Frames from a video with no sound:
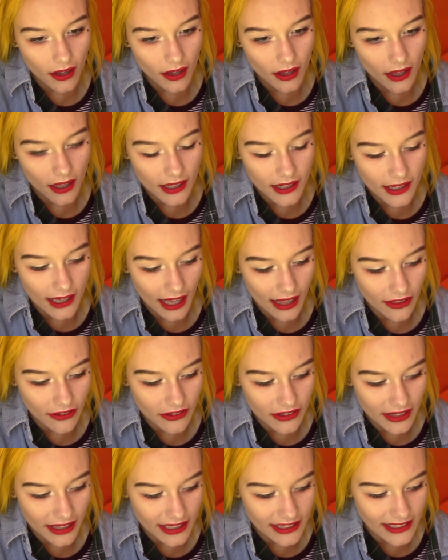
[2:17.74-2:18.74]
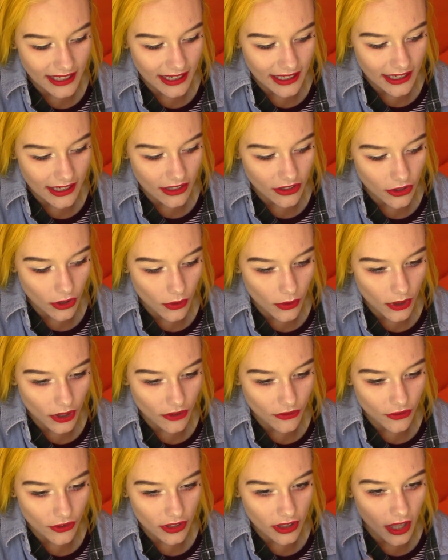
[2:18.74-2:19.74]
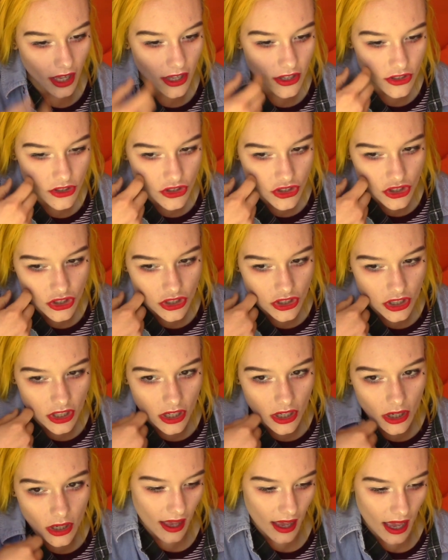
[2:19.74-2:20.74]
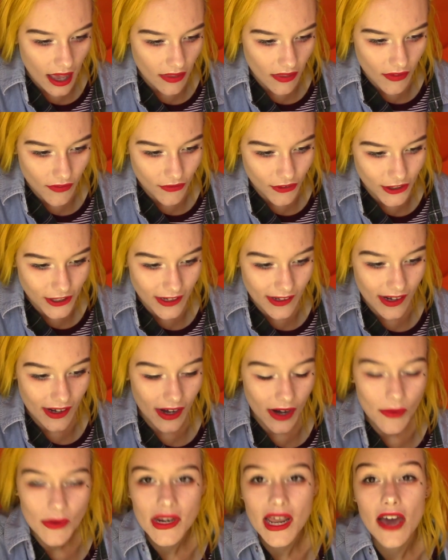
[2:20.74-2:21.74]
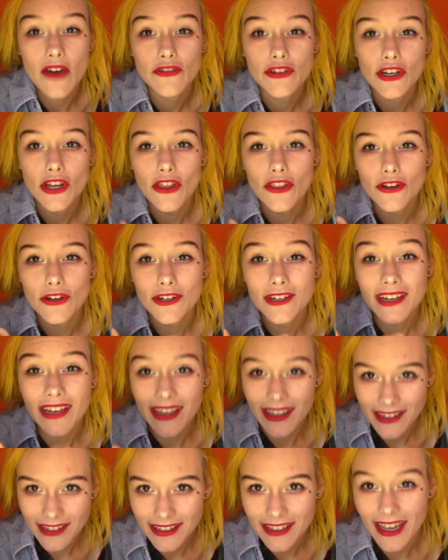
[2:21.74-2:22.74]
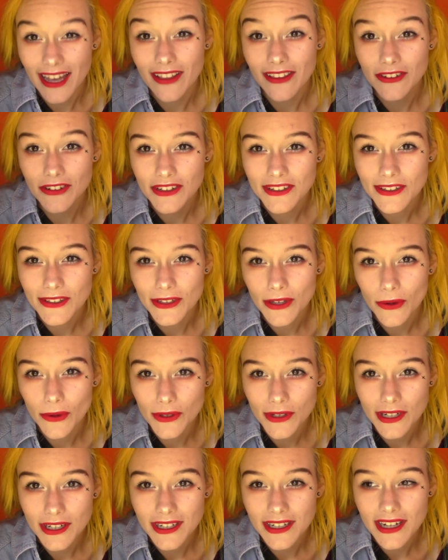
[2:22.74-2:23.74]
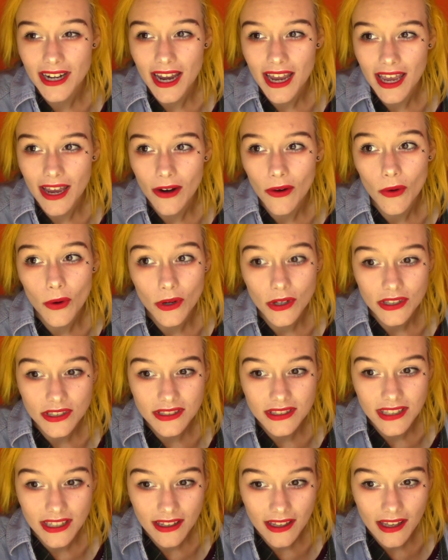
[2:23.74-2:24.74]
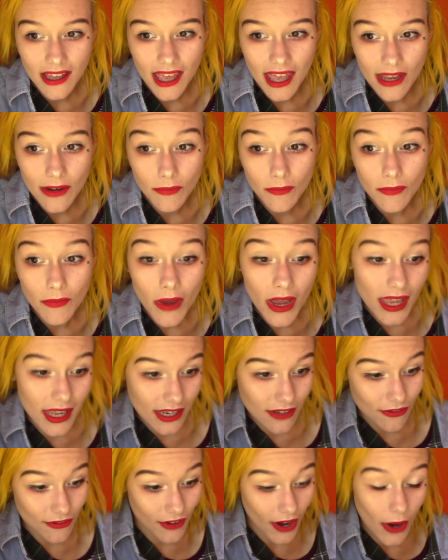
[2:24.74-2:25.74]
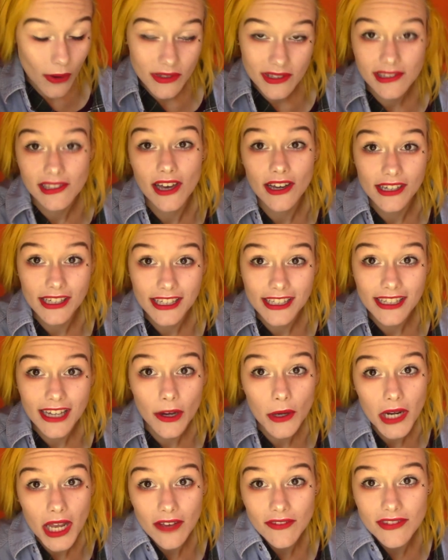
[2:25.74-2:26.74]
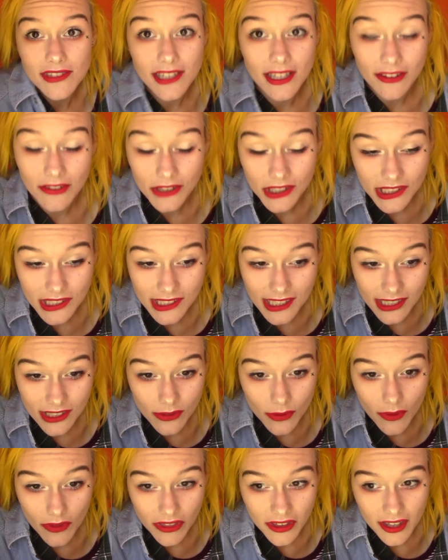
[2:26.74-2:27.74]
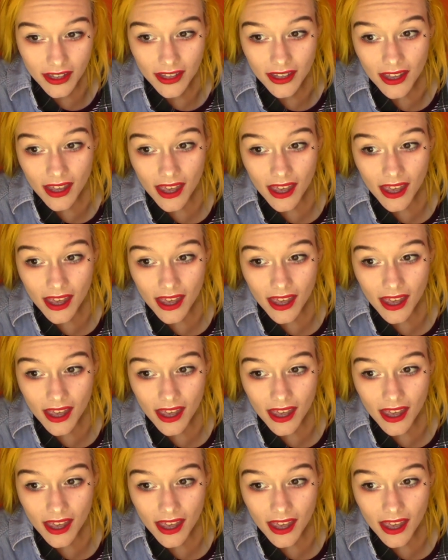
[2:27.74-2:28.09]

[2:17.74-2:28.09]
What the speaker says: 80 calorie like Danone yogurt for lunch, and then for dinner I would have another 80 calorie yogurt, and if I was lucky I would have celery sticks with it,